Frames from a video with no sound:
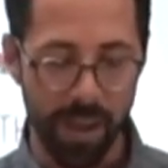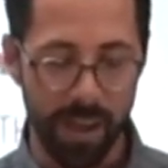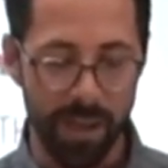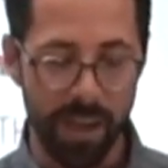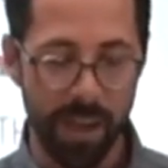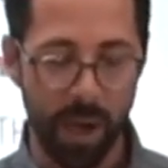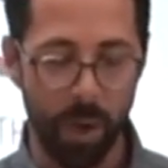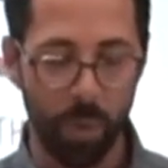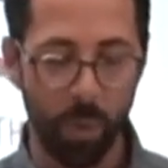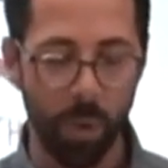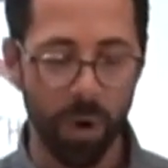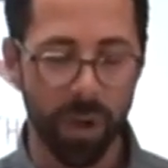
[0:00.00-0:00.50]

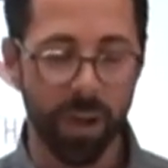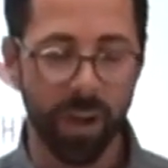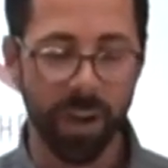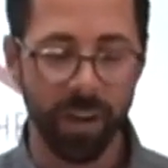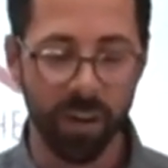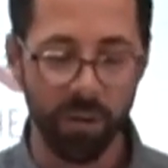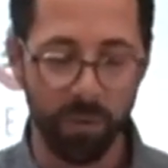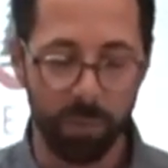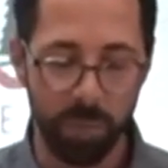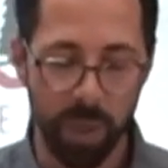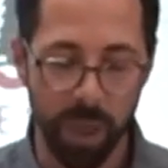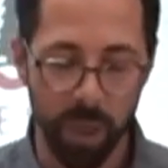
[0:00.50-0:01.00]
Now, what kind
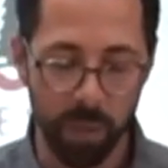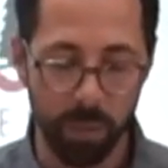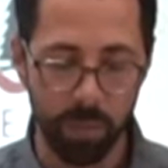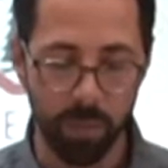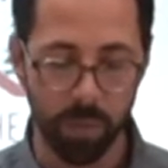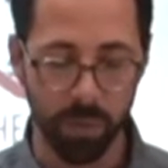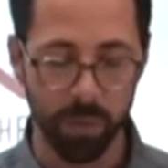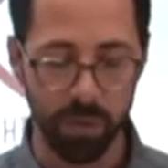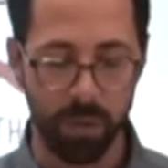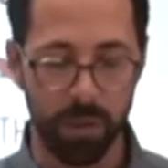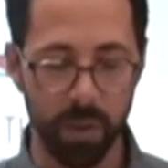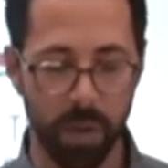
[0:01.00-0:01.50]
of
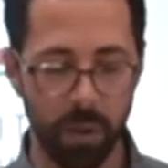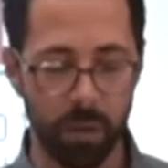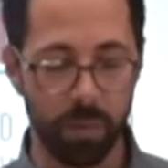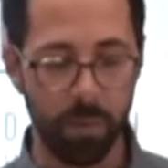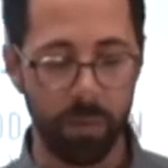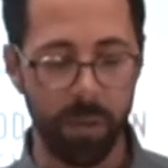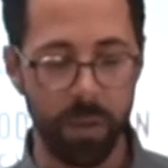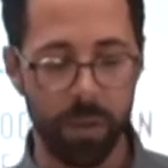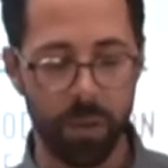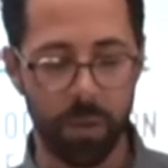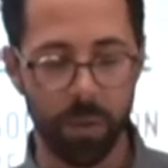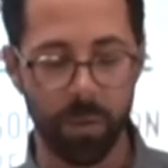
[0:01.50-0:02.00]
people don't
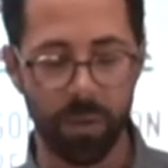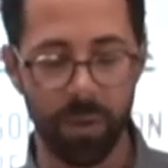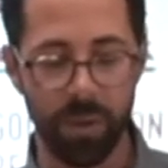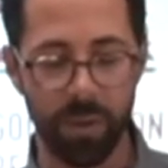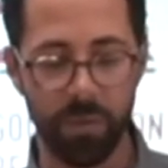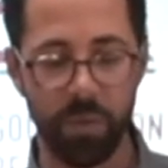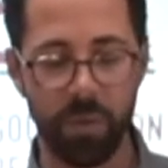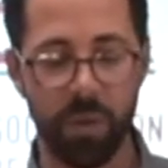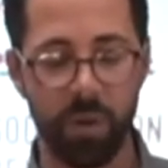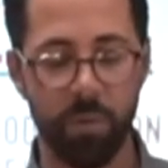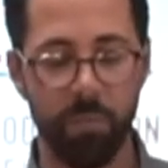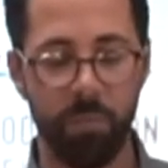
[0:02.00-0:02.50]
rejoice
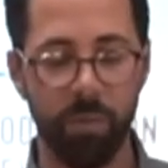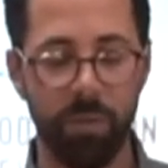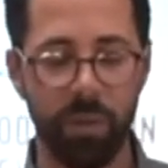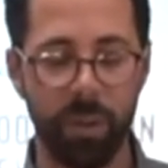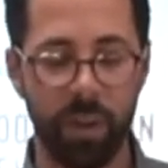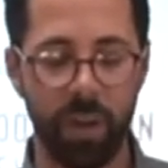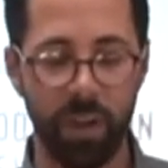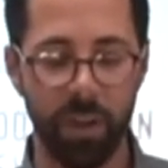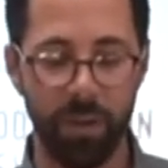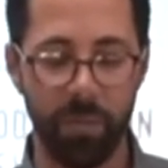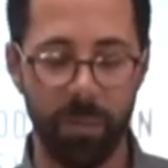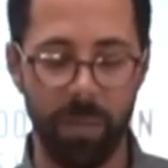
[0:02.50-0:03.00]
when a
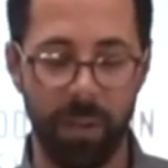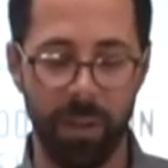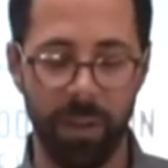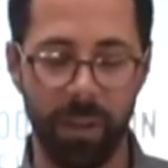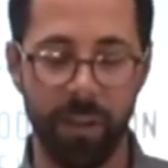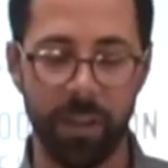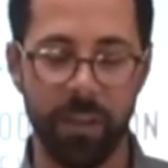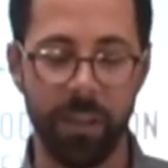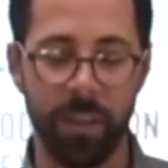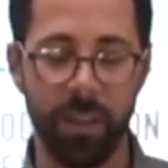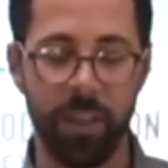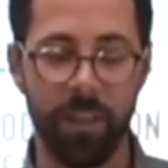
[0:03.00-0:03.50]
blind
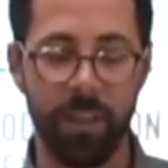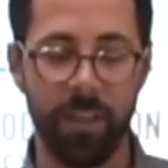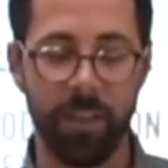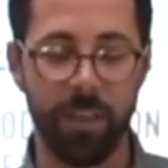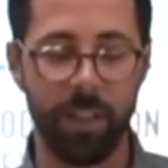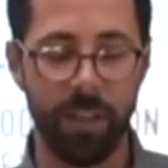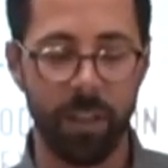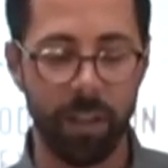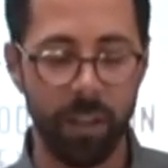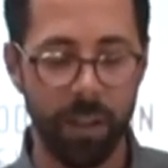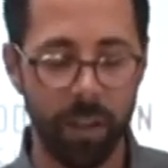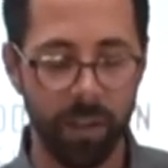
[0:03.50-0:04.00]
man
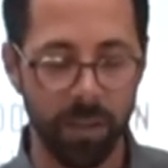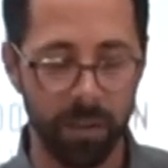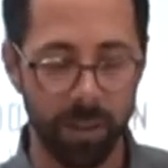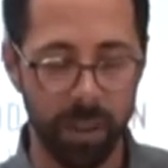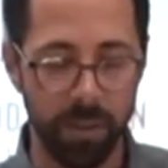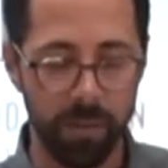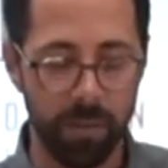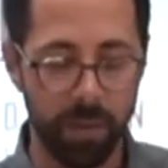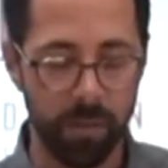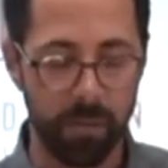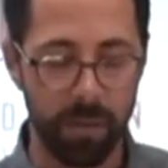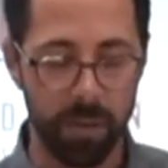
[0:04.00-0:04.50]
is healed,
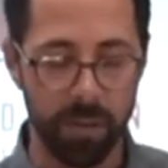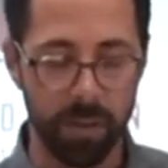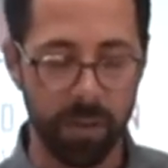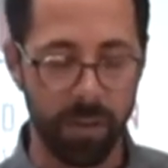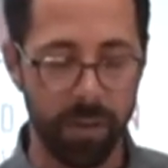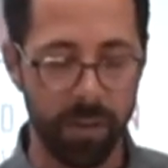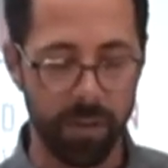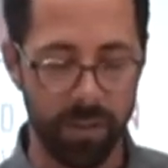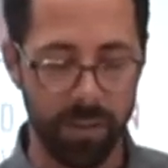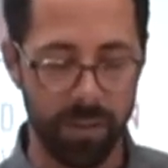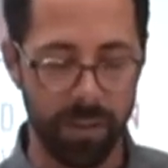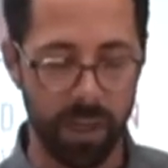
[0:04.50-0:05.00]
even if it's on
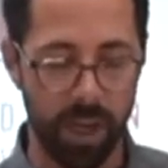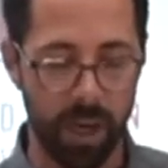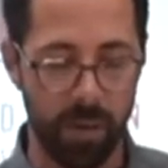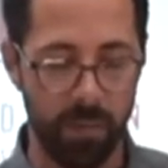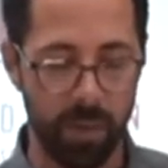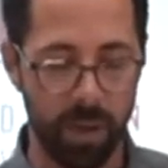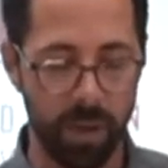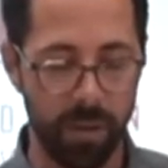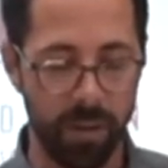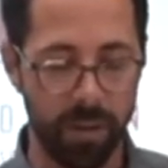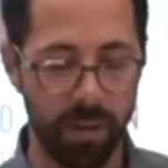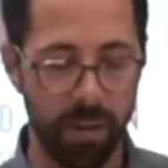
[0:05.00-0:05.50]
the
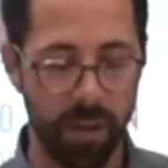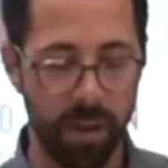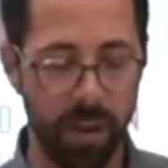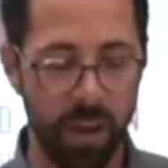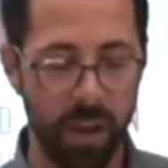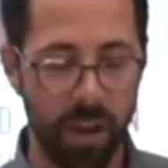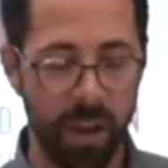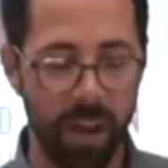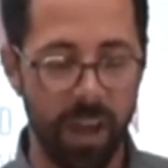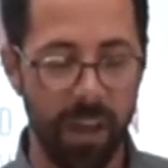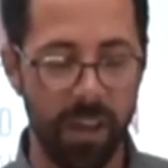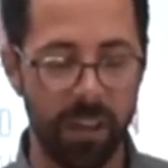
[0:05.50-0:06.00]
Sabbath?
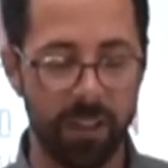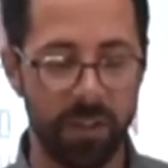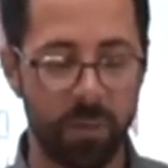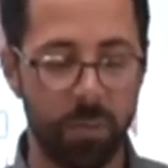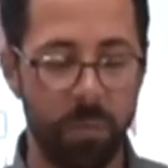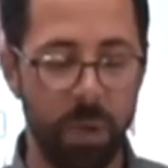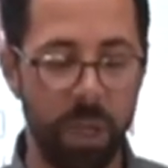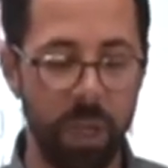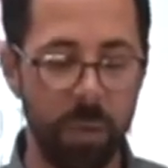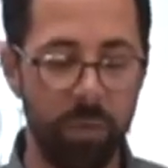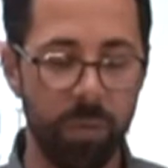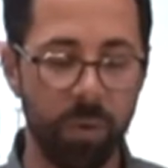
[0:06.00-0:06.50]
It's
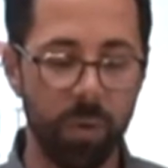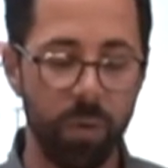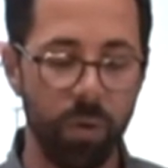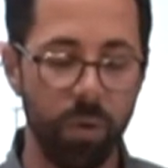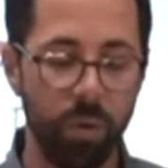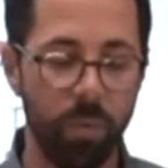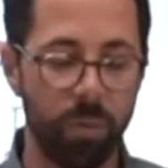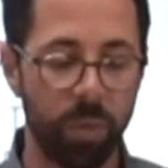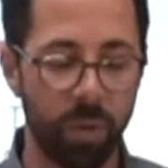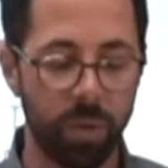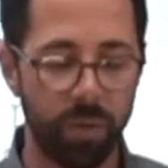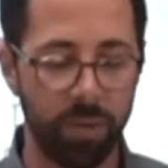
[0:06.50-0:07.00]
people who
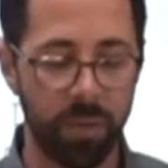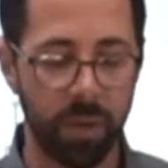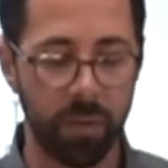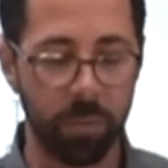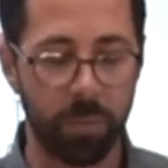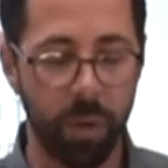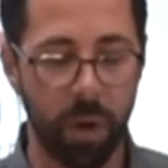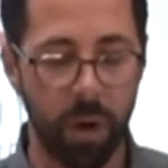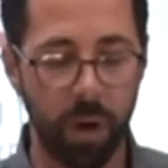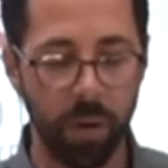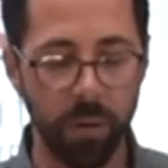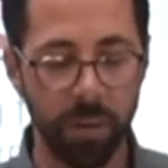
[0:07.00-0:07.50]
prefer
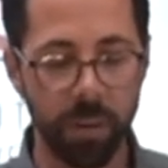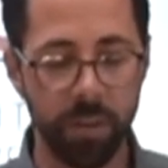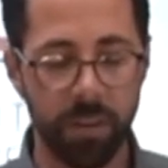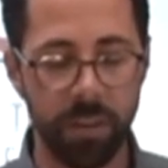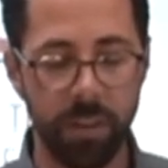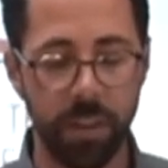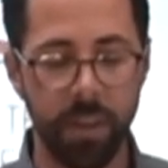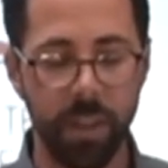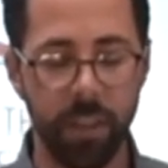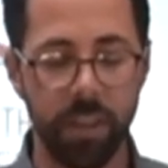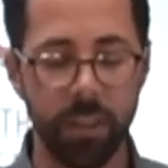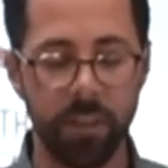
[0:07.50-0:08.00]

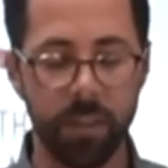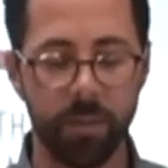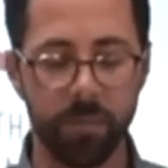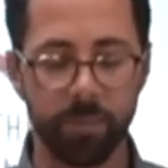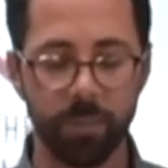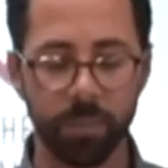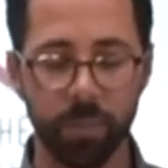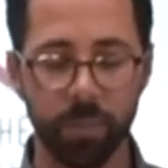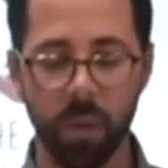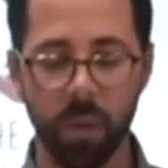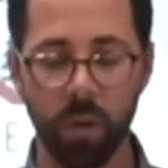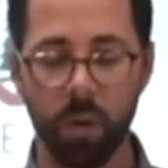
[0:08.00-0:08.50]
policies
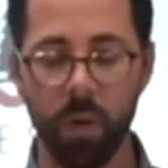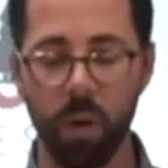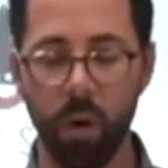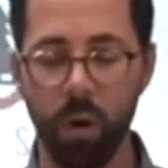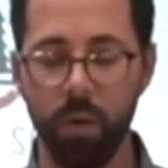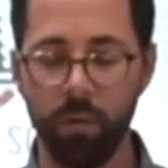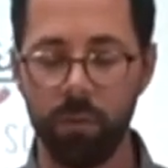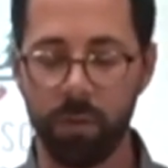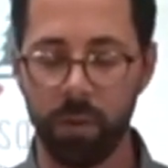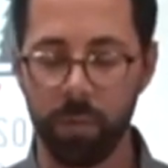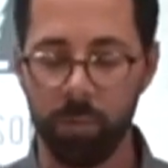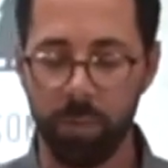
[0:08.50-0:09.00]

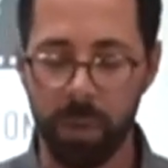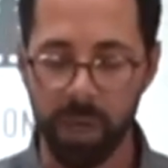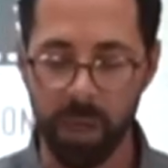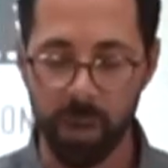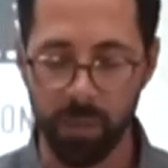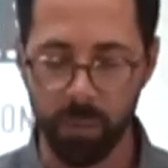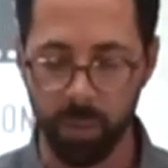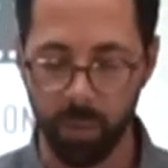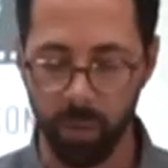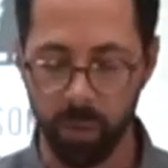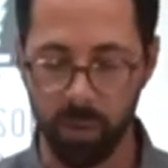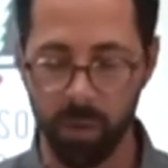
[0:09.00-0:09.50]
over
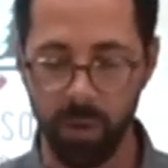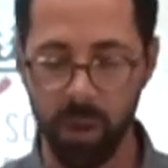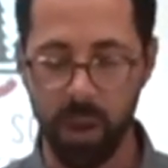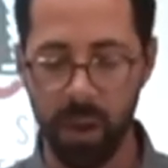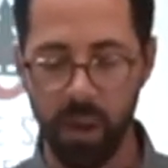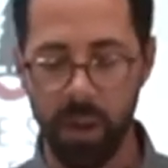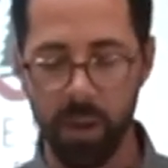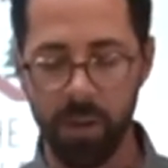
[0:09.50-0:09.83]
people.